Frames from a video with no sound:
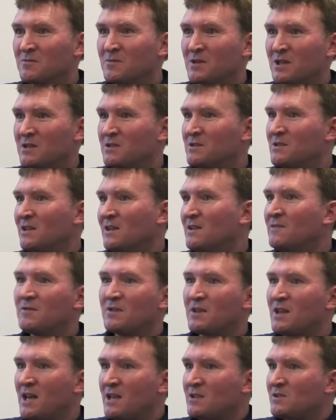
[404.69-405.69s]
We can deliver
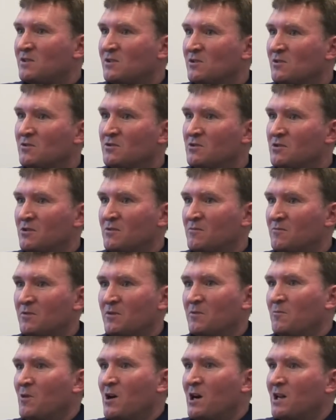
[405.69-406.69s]
that solution
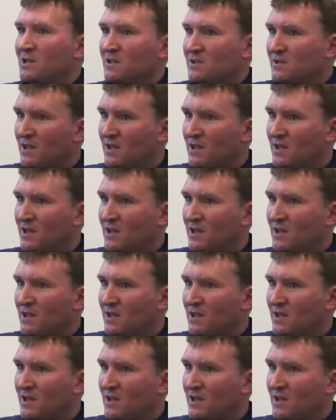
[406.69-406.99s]
with wireless